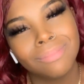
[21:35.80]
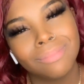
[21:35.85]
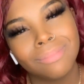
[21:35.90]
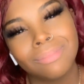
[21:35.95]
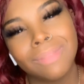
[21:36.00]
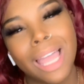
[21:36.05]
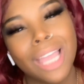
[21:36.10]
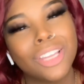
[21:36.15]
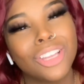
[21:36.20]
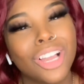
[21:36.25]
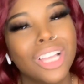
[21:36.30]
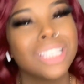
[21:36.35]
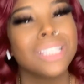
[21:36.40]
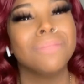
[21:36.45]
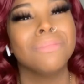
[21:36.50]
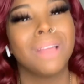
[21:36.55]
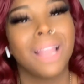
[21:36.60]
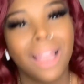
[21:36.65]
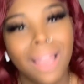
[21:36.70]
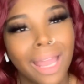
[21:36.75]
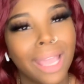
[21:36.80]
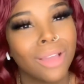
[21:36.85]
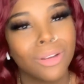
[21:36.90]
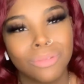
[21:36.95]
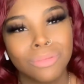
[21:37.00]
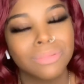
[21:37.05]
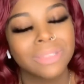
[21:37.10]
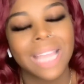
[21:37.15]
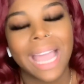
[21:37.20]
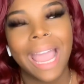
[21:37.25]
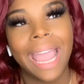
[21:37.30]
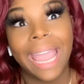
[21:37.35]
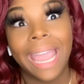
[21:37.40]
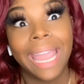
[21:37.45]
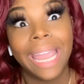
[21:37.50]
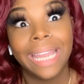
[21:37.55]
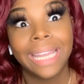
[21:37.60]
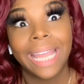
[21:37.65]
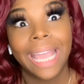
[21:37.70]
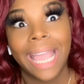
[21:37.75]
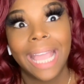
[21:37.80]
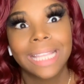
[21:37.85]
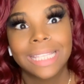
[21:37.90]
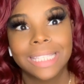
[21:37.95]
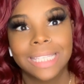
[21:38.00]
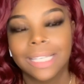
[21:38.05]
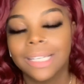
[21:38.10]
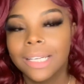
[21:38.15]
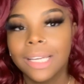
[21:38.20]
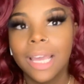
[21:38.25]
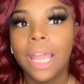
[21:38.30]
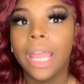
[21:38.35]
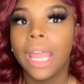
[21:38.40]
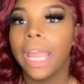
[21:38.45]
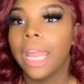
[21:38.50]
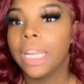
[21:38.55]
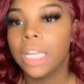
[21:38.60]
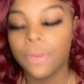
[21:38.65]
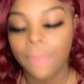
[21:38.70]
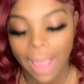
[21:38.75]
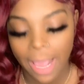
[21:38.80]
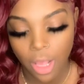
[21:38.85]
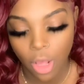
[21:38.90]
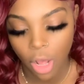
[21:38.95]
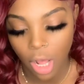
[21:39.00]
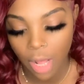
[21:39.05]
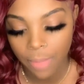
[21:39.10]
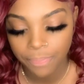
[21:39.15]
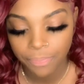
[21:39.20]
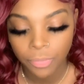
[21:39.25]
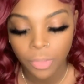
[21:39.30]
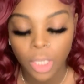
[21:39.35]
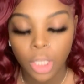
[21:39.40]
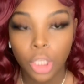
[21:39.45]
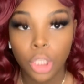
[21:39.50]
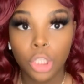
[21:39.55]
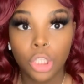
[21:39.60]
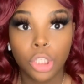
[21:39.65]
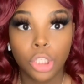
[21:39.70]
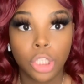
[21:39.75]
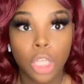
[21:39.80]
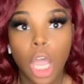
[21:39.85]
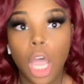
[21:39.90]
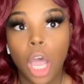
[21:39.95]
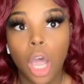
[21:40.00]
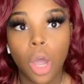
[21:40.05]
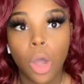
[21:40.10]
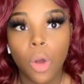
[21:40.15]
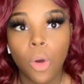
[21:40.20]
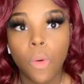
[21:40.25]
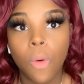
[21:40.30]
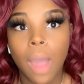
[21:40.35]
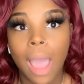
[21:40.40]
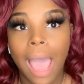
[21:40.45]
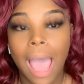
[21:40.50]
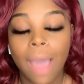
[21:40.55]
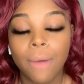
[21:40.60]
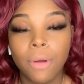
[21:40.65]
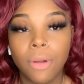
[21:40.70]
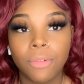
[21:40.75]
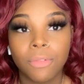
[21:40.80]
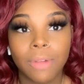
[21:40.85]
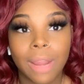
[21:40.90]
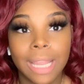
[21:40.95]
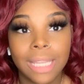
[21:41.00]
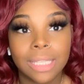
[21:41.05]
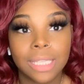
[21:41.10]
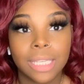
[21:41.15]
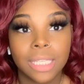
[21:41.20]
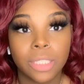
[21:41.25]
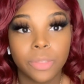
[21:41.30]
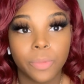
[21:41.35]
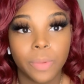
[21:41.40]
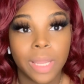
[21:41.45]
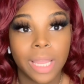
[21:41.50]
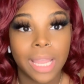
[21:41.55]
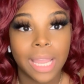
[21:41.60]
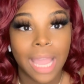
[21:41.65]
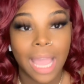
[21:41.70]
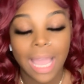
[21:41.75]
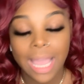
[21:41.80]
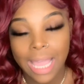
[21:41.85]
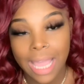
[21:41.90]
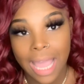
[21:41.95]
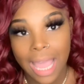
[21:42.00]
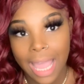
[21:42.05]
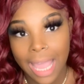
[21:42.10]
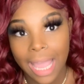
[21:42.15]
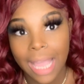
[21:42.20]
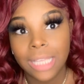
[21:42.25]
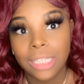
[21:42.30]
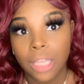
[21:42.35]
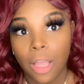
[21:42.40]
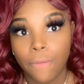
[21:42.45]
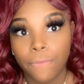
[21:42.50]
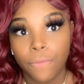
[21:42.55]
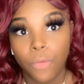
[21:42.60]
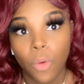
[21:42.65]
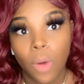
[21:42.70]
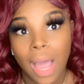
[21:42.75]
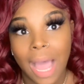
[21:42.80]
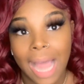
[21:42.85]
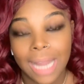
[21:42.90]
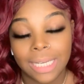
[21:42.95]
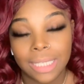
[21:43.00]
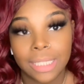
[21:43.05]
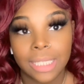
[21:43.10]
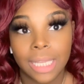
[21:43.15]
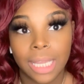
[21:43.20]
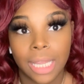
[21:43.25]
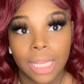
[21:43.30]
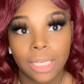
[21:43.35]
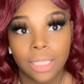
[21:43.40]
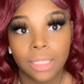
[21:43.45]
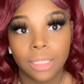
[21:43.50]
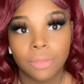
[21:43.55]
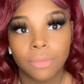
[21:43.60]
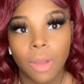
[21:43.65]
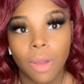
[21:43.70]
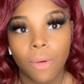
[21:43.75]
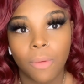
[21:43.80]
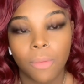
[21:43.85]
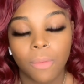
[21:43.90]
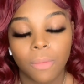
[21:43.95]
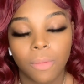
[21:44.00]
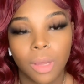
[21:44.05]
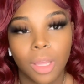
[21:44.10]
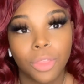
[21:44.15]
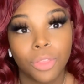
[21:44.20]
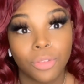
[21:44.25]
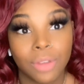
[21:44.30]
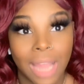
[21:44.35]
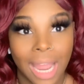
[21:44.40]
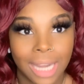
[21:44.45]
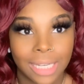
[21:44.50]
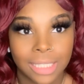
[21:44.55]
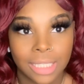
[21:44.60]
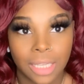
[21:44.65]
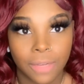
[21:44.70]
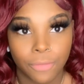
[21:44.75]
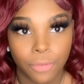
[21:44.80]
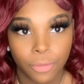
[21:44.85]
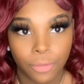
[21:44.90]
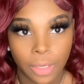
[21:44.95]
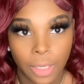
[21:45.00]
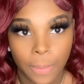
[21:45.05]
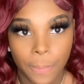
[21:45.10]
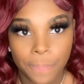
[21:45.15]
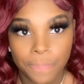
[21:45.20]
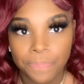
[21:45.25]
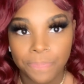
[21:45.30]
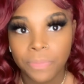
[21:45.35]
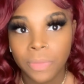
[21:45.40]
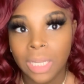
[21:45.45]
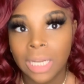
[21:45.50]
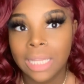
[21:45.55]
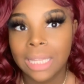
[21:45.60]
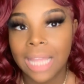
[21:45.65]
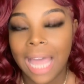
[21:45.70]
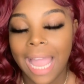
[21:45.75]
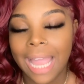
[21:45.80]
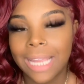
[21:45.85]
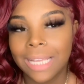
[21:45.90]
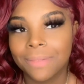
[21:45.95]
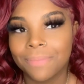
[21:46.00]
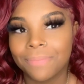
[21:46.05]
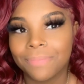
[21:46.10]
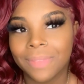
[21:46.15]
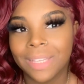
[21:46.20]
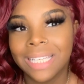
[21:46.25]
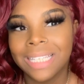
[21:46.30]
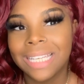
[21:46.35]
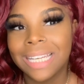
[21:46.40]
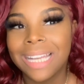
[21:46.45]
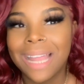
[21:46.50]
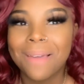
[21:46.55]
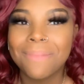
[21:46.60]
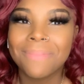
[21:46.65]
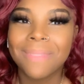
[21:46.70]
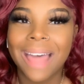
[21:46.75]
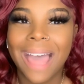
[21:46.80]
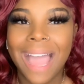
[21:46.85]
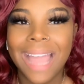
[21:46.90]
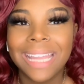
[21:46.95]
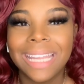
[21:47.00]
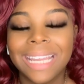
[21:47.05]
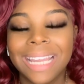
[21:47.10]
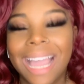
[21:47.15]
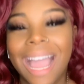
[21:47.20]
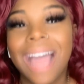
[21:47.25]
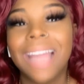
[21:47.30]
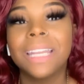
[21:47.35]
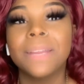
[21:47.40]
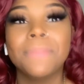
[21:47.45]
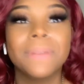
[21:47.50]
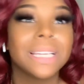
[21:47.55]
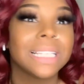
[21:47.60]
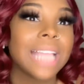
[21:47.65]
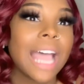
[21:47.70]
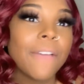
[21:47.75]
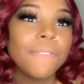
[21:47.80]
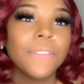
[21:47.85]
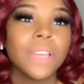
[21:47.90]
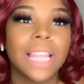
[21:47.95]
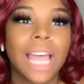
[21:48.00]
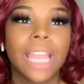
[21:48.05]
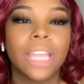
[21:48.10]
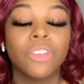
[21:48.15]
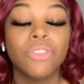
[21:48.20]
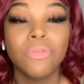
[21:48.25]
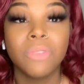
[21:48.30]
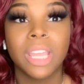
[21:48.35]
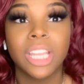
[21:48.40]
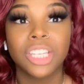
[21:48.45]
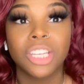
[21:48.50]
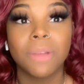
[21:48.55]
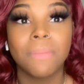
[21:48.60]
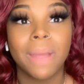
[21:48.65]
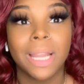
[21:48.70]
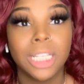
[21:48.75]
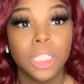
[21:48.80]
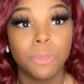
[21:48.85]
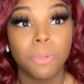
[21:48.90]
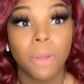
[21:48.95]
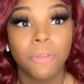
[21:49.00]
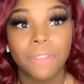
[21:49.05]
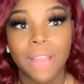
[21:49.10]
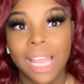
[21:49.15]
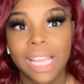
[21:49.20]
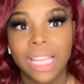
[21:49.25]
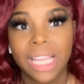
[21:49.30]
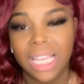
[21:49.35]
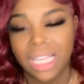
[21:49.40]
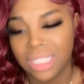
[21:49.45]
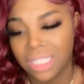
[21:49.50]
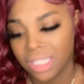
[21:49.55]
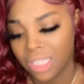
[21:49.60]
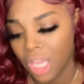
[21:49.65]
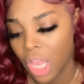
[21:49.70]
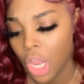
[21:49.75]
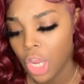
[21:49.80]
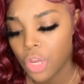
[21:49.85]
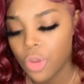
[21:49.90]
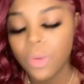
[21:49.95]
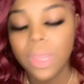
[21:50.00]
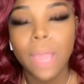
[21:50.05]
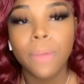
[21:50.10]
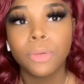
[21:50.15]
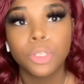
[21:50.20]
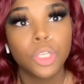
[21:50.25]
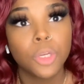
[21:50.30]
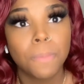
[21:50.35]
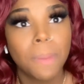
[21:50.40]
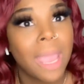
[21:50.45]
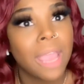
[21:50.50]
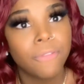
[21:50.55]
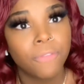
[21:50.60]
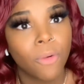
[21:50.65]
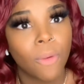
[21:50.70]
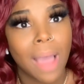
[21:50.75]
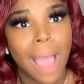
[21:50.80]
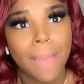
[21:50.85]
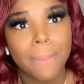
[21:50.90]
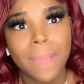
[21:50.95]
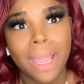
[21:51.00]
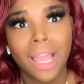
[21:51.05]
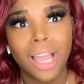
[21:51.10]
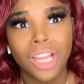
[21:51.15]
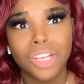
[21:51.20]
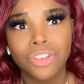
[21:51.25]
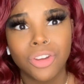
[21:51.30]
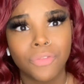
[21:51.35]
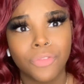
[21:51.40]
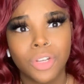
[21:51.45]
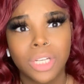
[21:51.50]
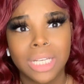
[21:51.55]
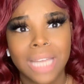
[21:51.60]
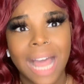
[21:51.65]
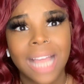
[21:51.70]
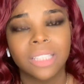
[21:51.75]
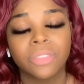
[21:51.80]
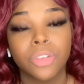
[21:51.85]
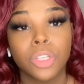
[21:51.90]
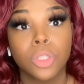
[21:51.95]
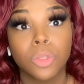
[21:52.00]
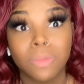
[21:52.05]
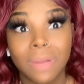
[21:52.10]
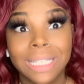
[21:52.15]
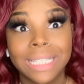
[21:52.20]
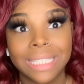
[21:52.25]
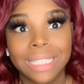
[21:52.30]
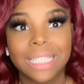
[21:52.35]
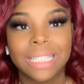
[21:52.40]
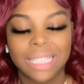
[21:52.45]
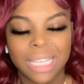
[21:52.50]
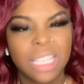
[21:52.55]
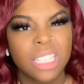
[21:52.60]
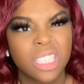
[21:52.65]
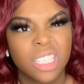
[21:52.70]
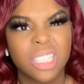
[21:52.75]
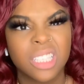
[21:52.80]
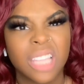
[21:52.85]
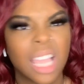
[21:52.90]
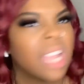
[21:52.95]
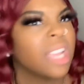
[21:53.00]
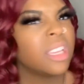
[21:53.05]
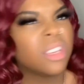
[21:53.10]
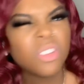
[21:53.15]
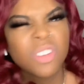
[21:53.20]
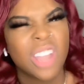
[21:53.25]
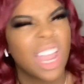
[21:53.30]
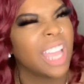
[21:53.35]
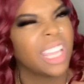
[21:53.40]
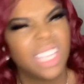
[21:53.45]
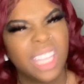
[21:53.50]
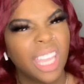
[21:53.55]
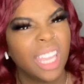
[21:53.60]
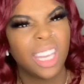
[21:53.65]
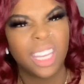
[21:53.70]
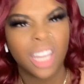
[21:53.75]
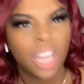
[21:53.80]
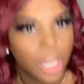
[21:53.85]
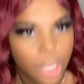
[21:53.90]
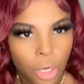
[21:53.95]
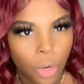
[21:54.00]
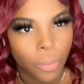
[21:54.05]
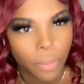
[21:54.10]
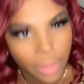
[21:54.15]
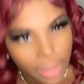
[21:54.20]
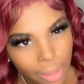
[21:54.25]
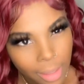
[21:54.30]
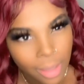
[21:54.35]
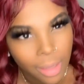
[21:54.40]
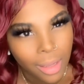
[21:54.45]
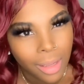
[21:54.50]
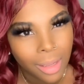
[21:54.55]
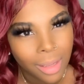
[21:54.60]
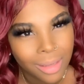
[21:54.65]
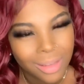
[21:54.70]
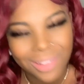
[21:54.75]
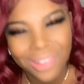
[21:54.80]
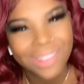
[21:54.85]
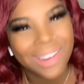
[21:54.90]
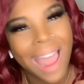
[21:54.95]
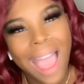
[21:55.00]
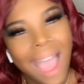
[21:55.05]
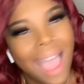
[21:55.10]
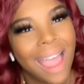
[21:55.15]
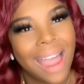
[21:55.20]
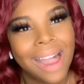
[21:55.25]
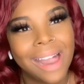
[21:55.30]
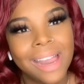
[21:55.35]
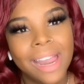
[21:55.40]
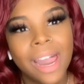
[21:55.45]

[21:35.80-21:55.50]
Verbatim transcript: like y'all some clowns. I hate it. Anyway, y'all. So I would rate this wig as a four out of ten. Well, a three out of ten for real. Like, and then I'm lying kind of because I feel like you get your money's worth. Like, it's you get what you pay for. I pay $140 for 26 inches. Like, you're not getting that nowhere. You're not.